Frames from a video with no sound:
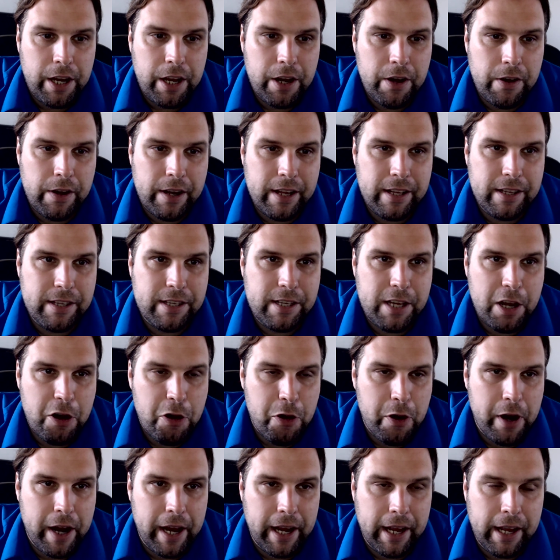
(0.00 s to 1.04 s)

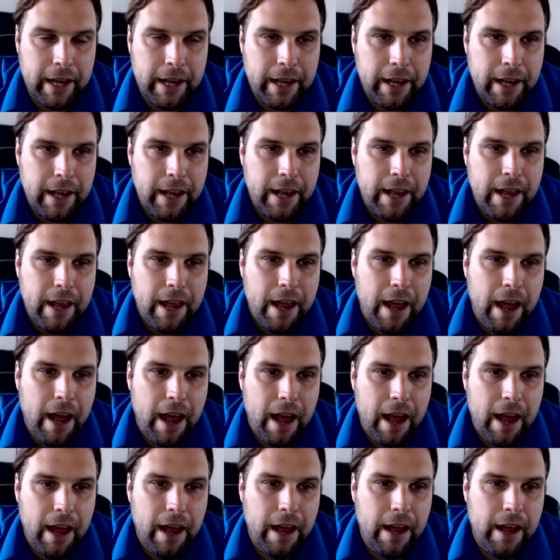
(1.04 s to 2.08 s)
considering
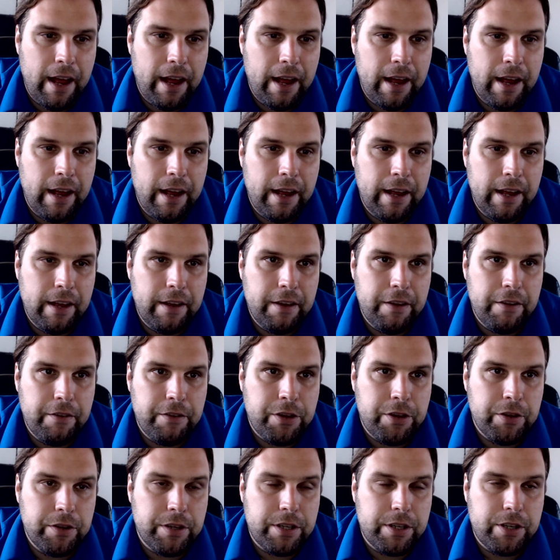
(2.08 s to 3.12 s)

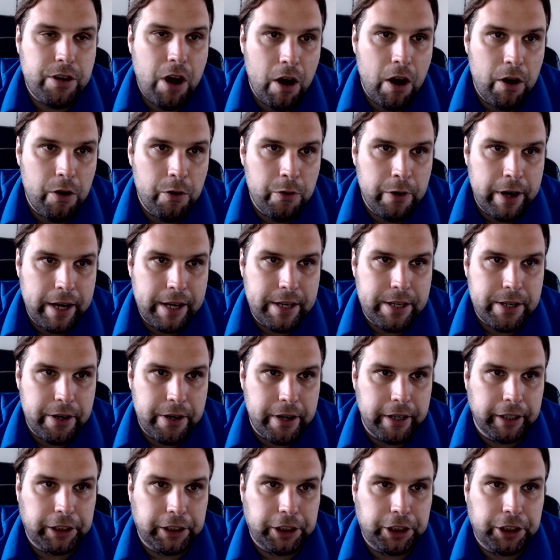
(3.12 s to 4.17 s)
to start
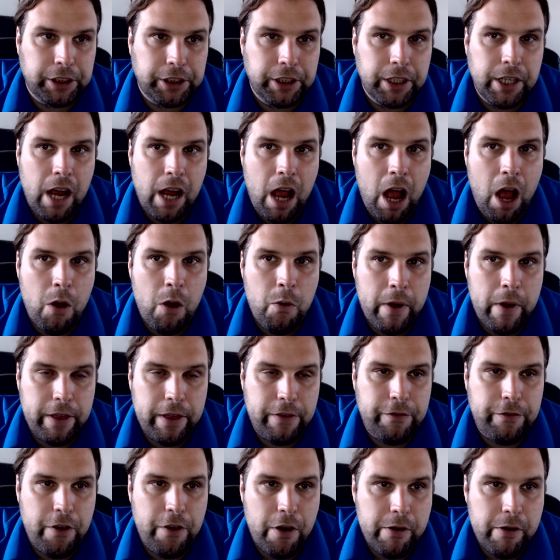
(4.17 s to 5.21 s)
research with
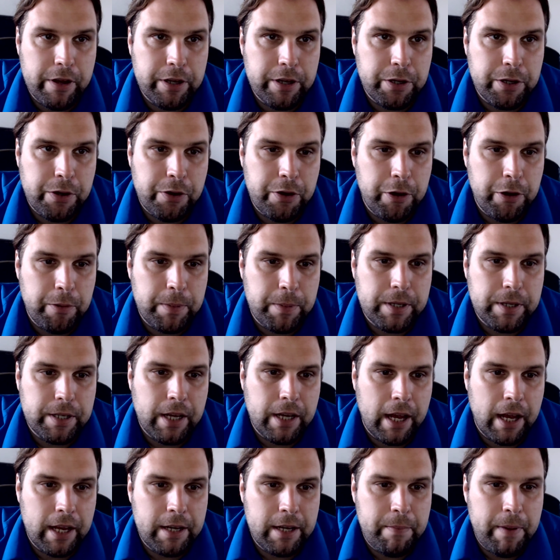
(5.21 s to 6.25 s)
focus groups,
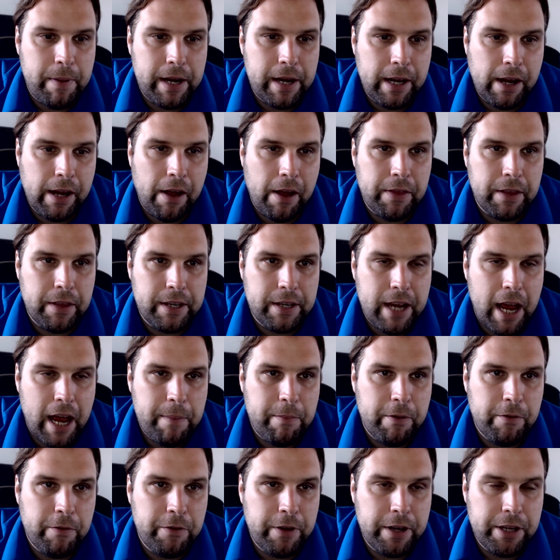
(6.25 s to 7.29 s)
depending on the type
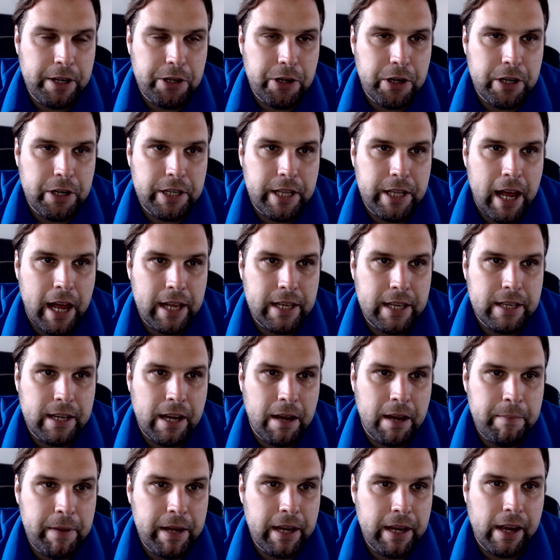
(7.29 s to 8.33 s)
of research that's
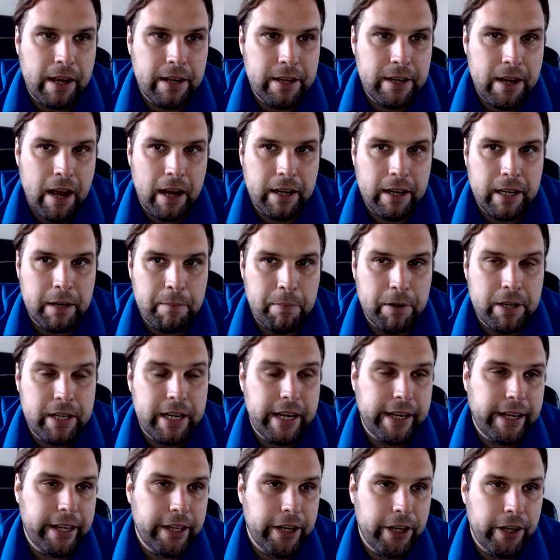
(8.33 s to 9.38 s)
being conducted,
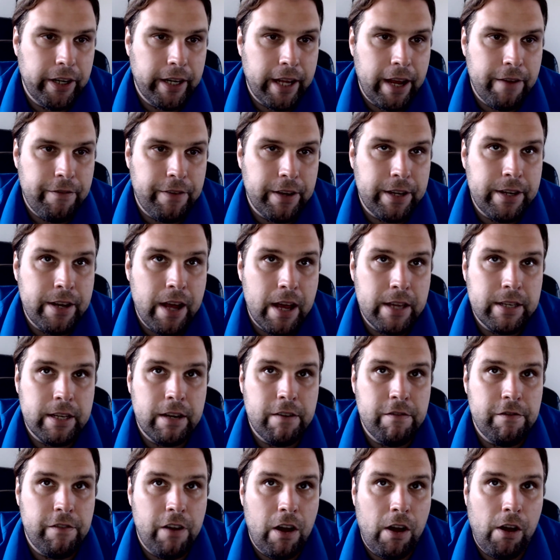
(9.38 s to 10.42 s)
particularly if it does
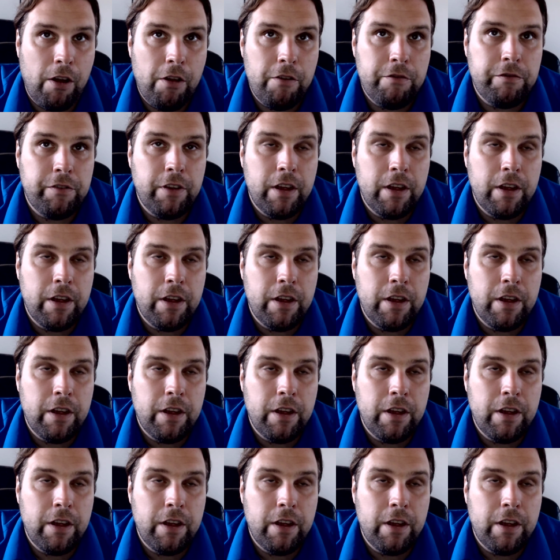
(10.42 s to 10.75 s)
involve